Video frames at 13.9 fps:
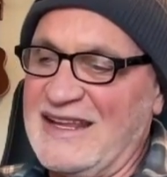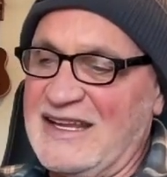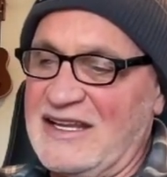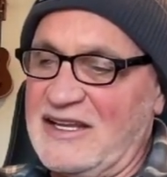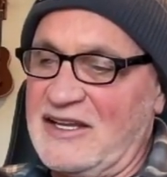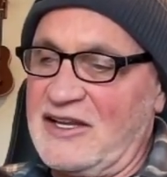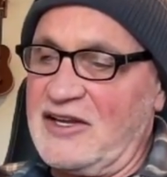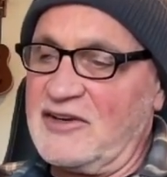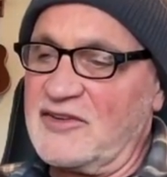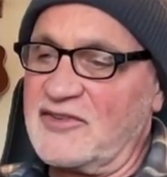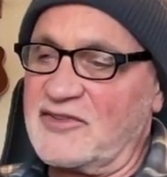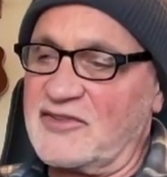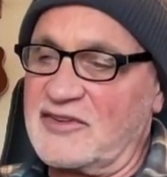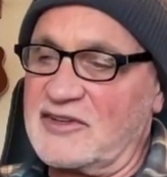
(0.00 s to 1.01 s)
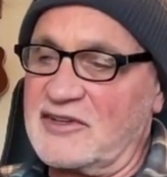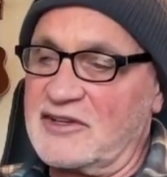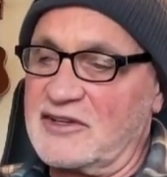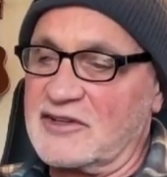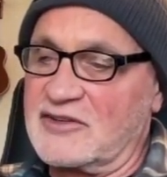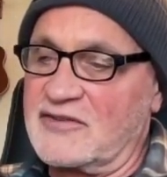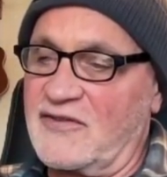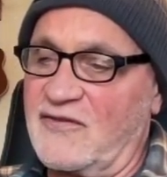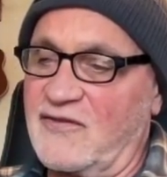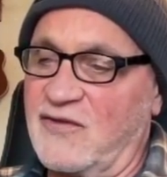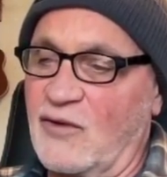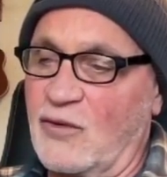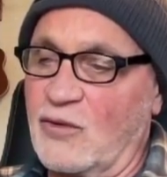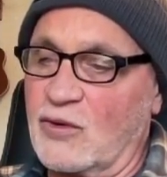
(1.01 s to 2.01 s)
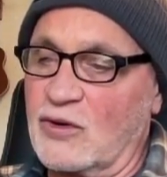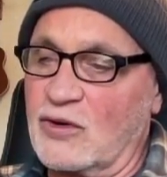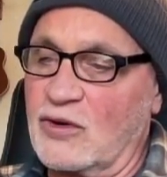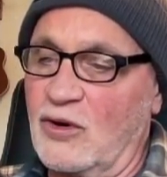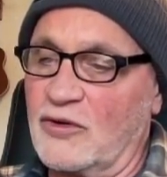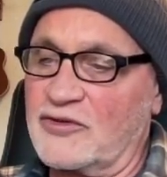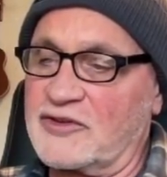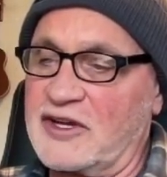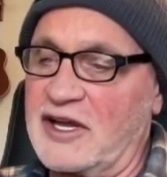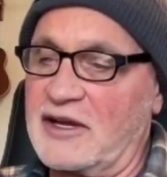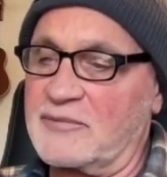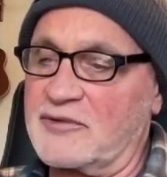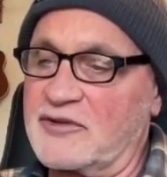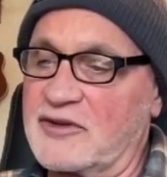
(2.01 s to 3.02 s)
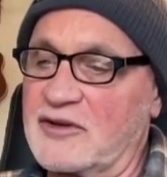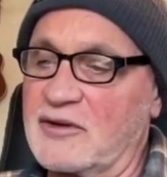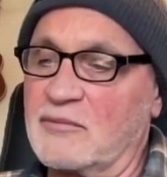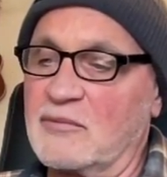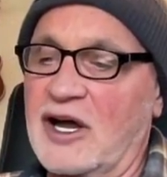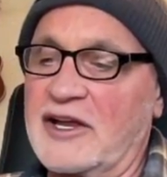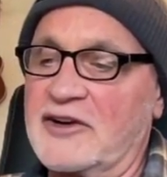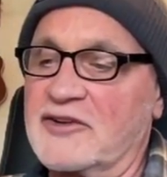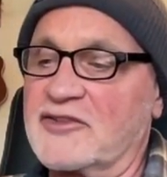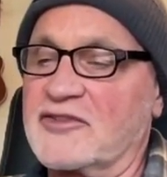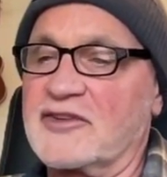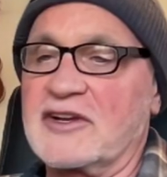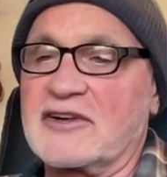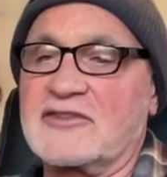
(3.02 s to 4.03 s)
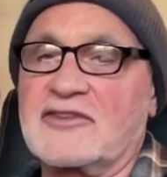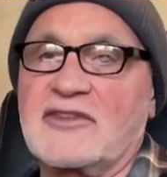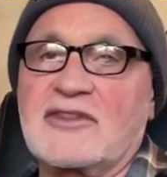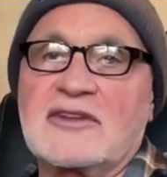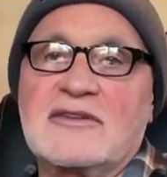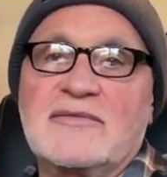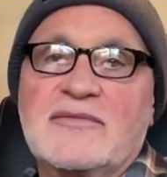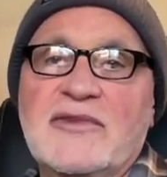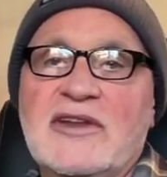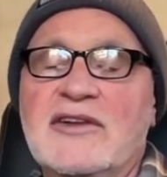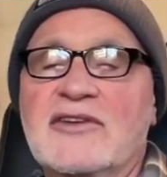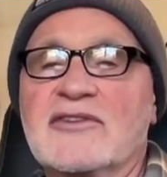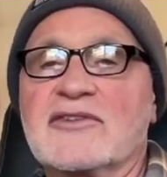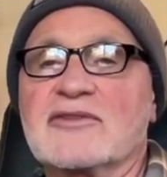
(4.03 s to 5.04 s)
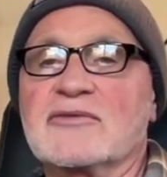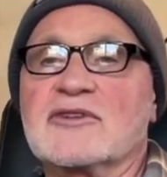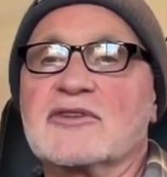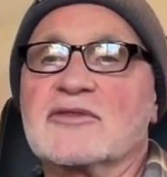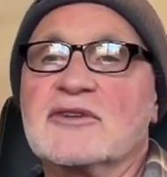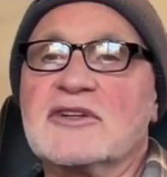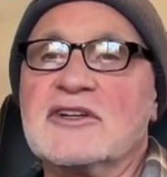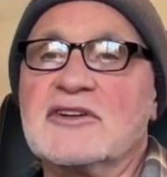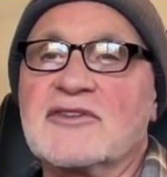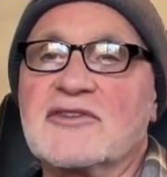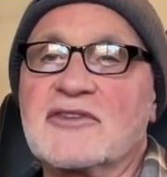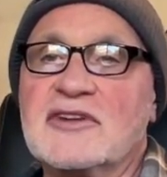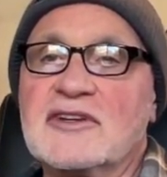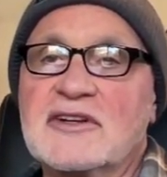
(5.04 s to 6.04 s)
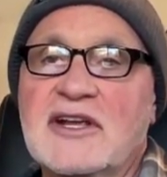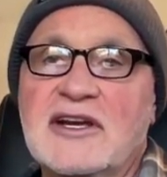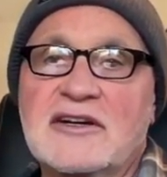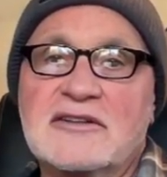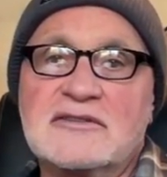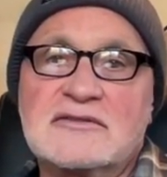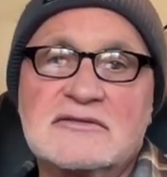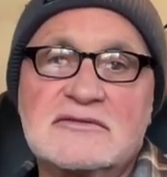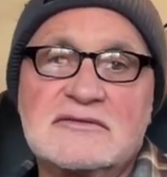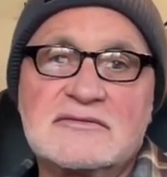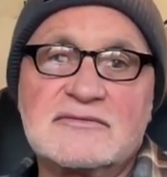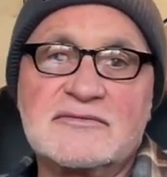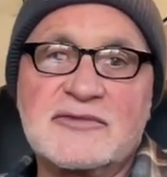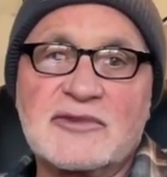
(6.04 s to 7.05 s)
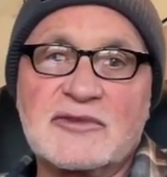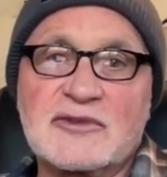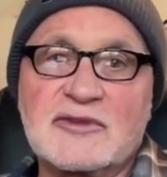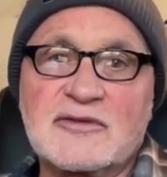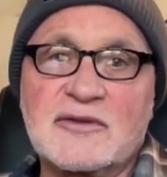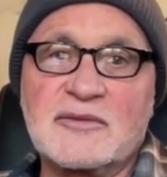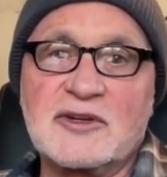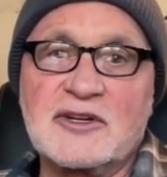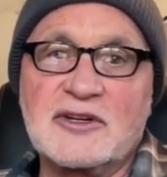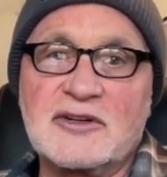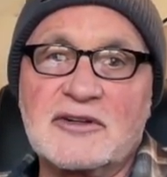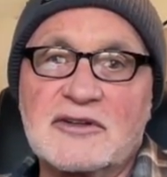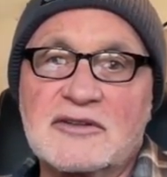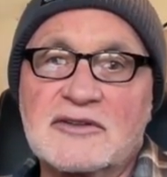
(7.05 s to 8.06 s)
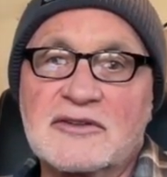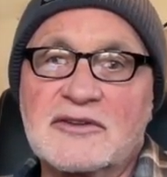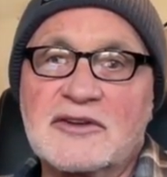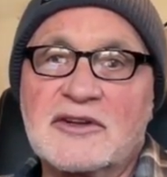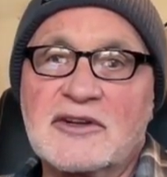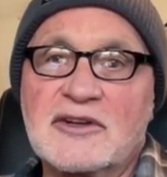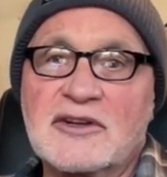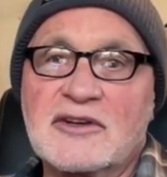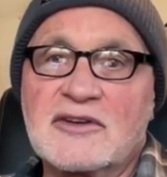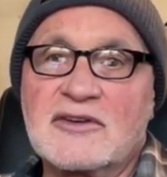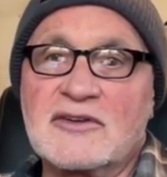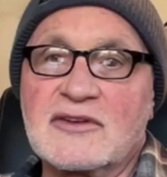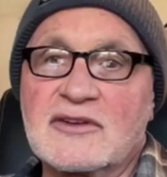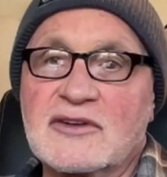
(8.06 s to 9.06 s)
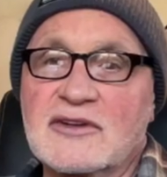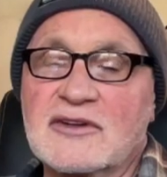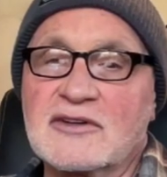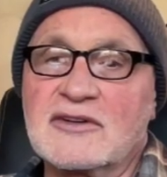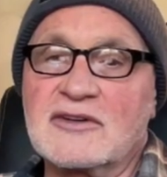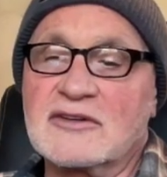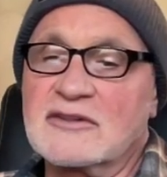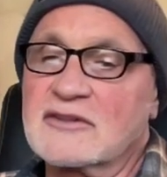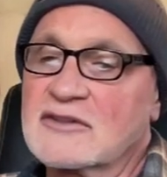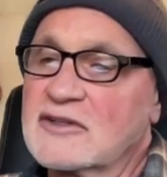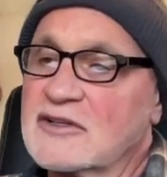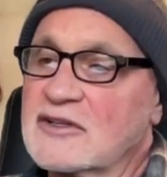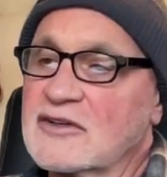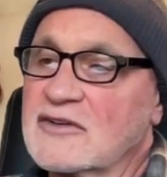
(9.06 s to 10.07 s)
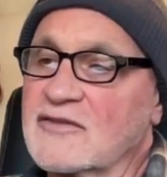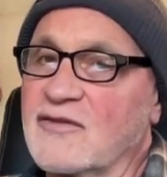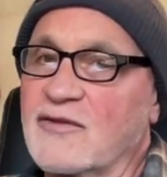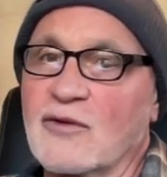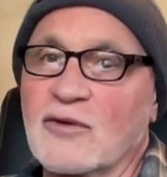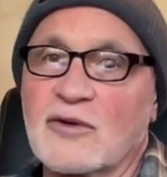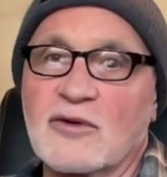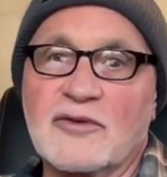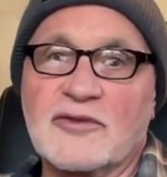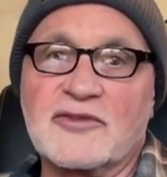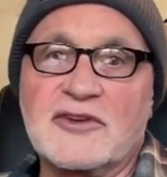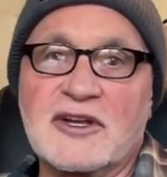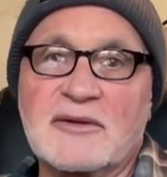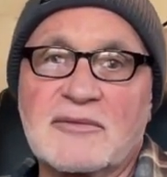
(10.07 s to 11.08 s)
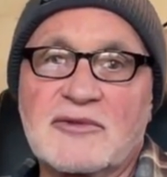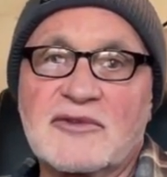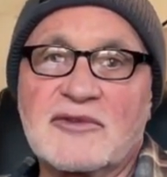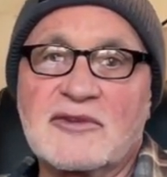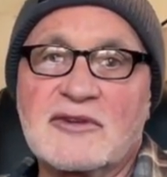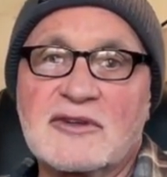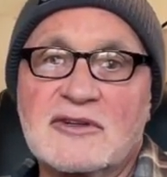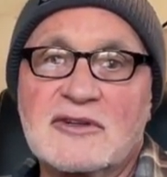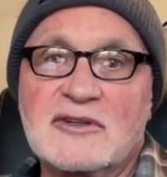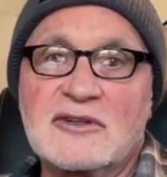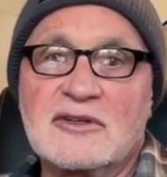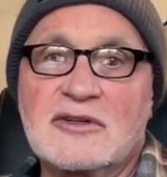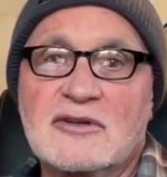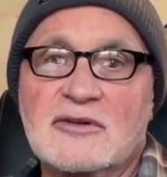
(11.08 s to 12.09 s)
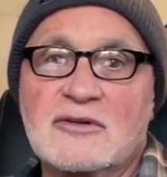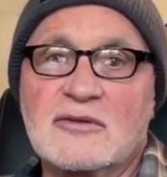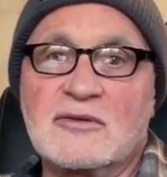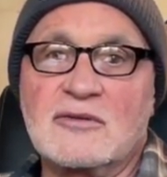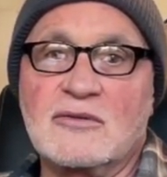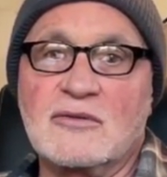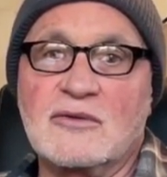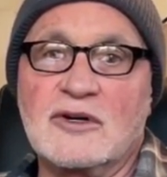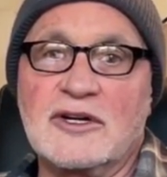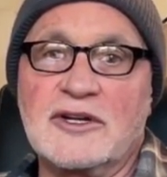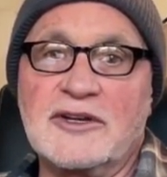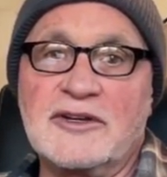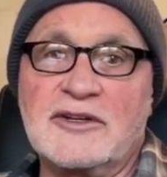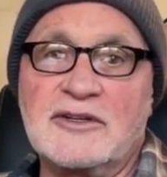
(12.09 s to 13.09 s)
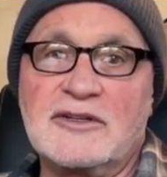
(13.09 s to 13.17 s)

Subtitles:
E to C is 4 whole steps, minor sixth. So we can do E to C now. So we're going from here to here, 4 whole steps. 1,